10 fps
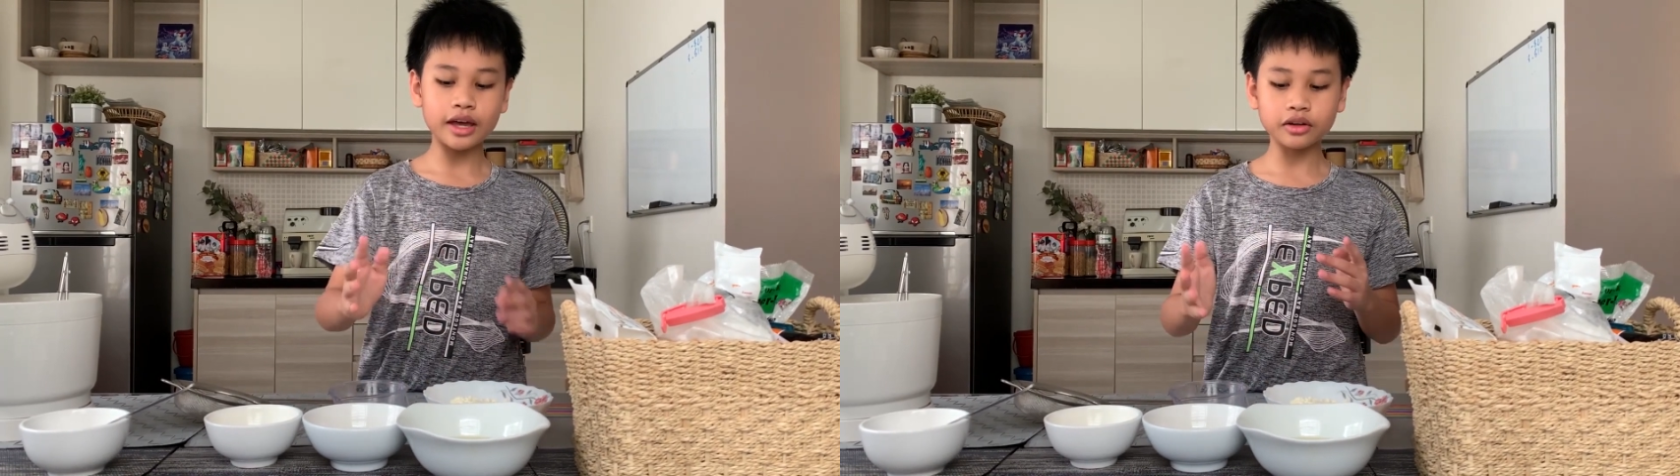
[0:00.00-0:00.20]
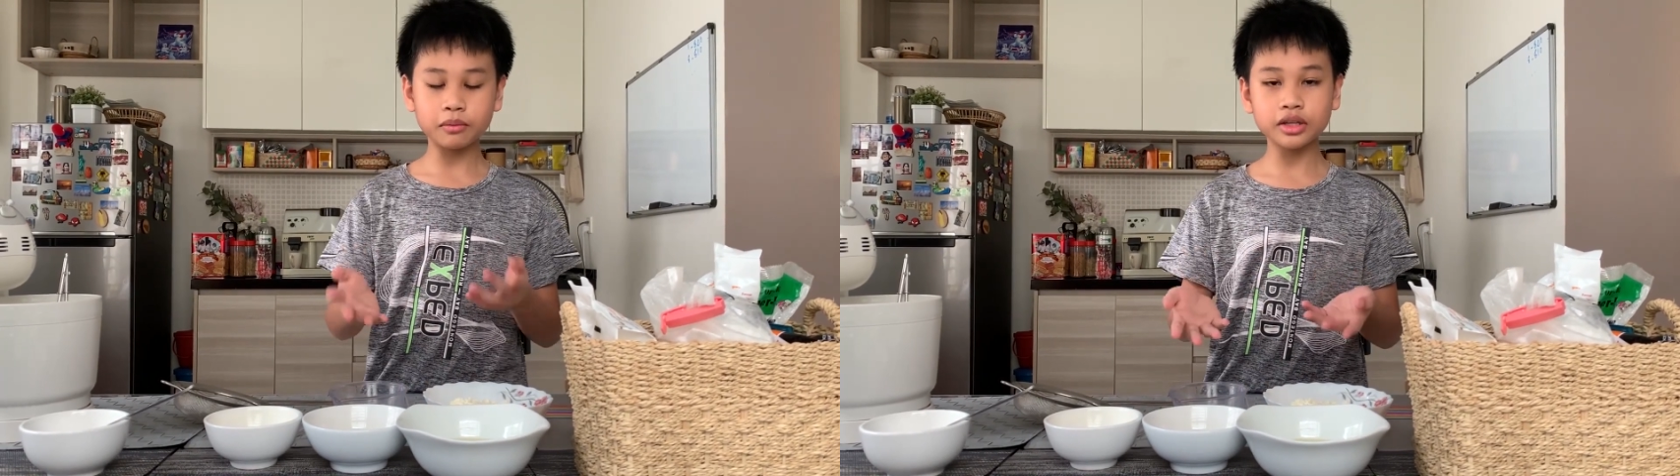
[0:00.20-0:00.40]

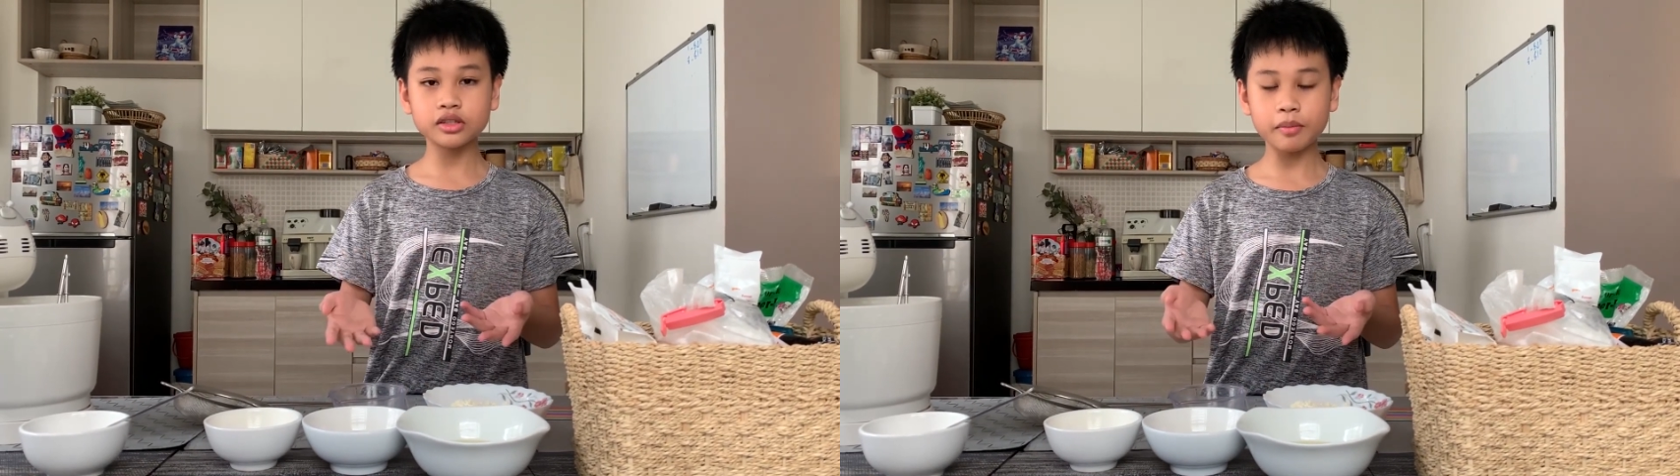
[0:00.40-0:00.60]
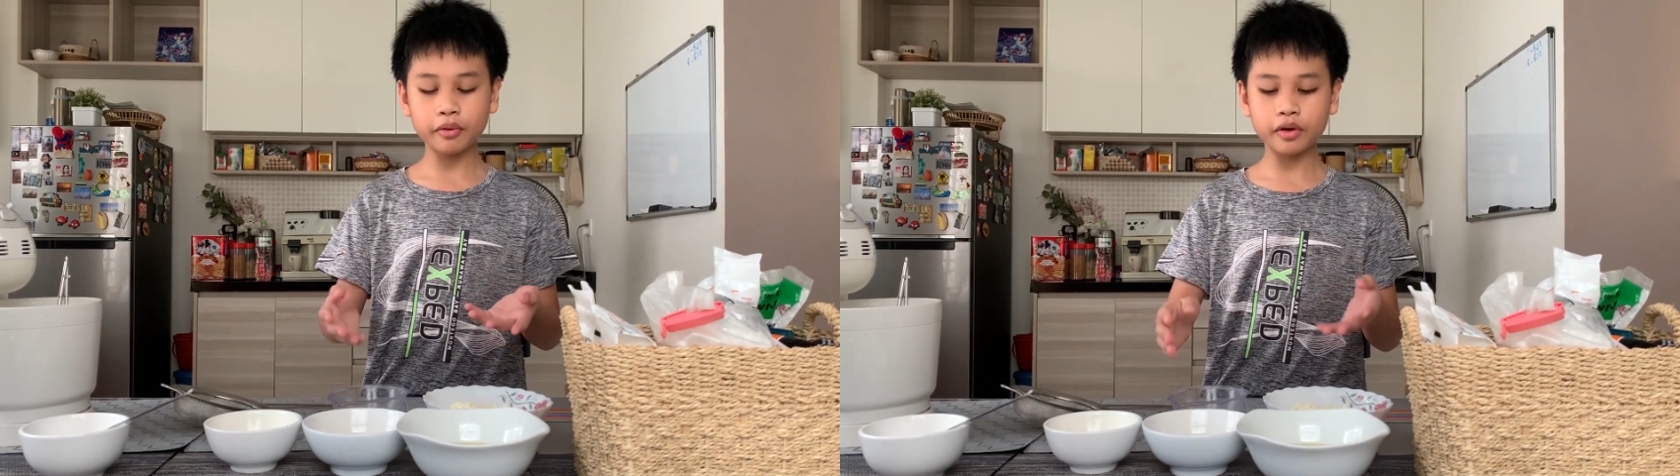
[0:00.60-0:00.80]
and you must
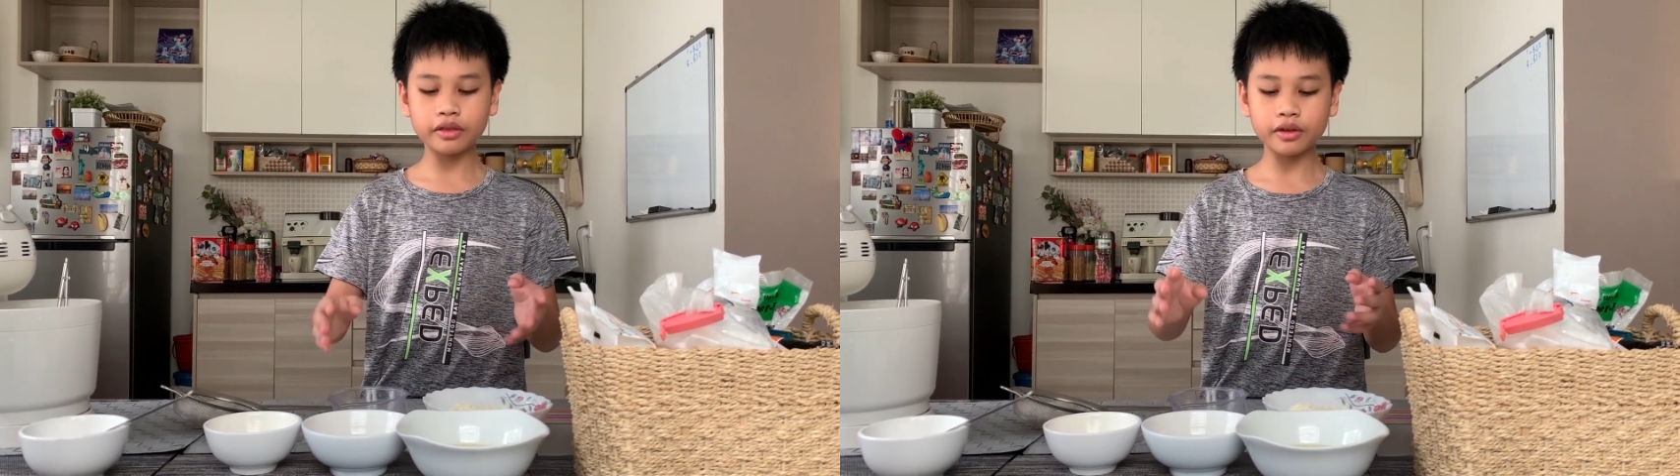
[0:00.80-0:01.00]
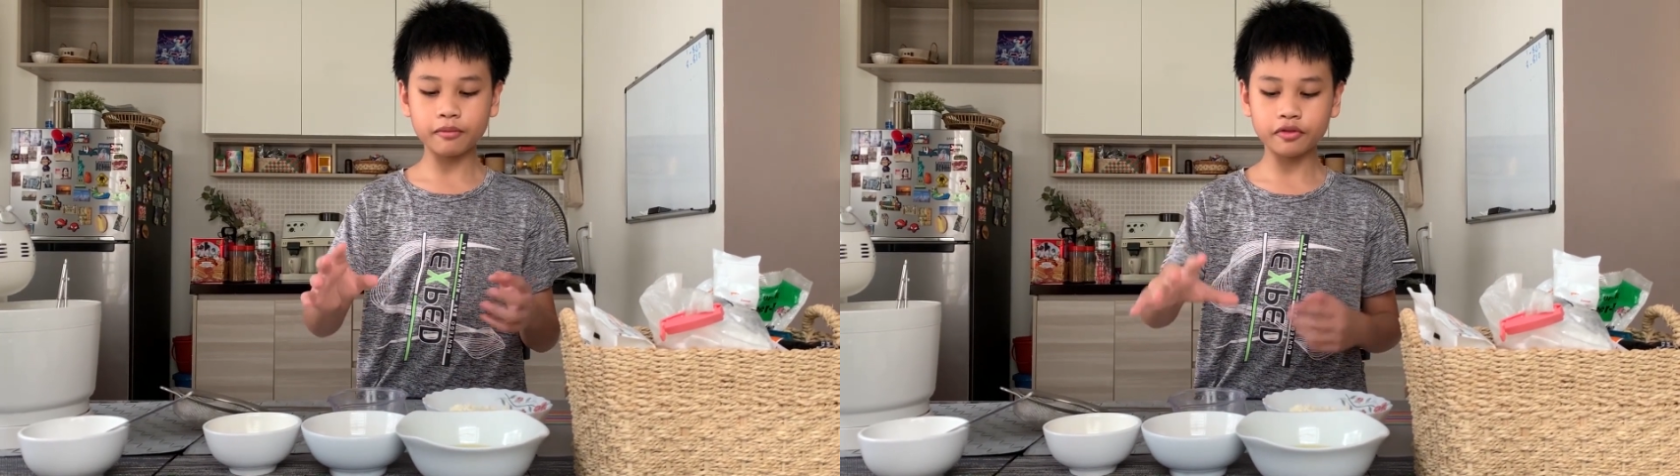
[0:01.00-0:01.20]

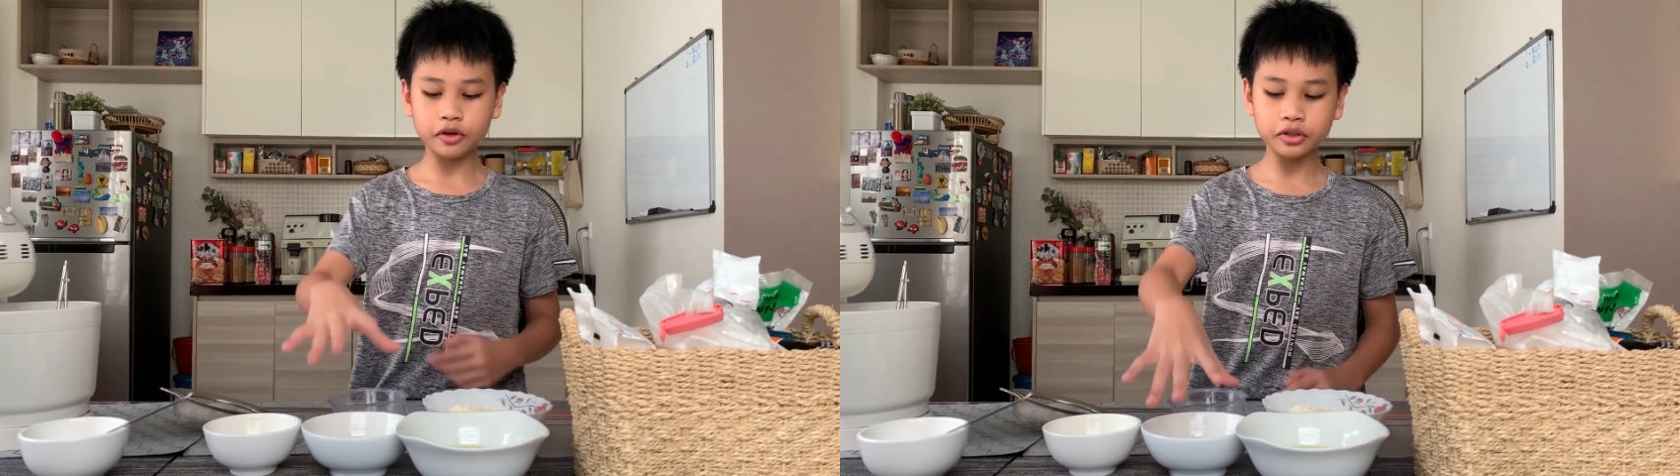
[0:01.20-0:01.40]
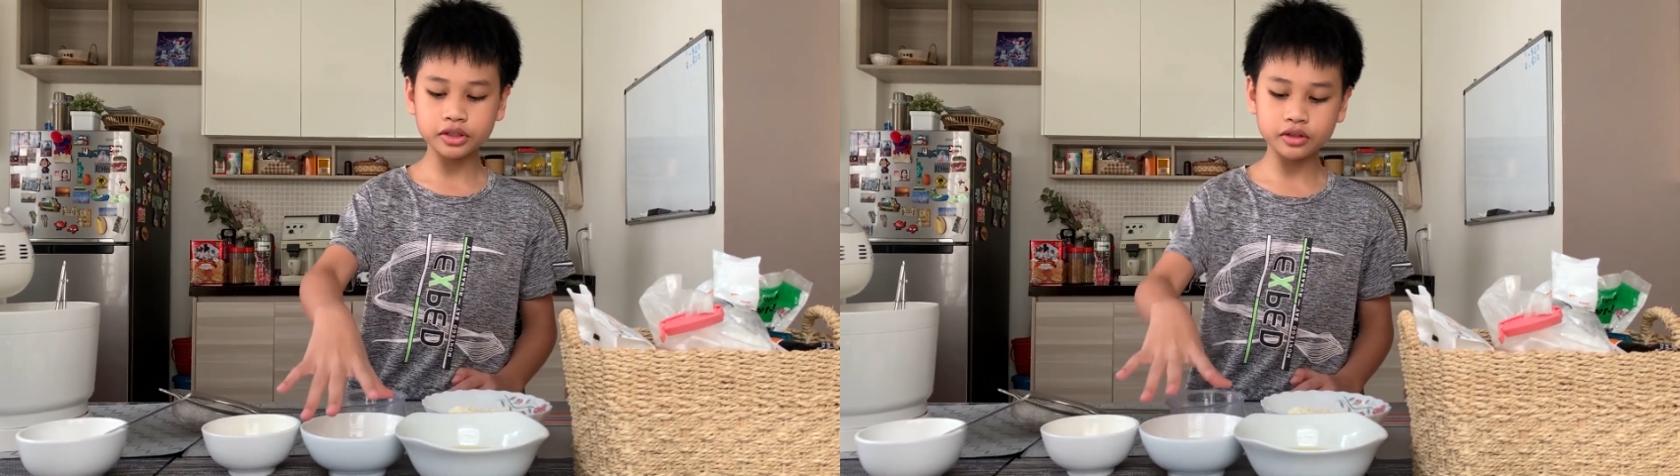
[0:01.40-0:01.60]
separate them first.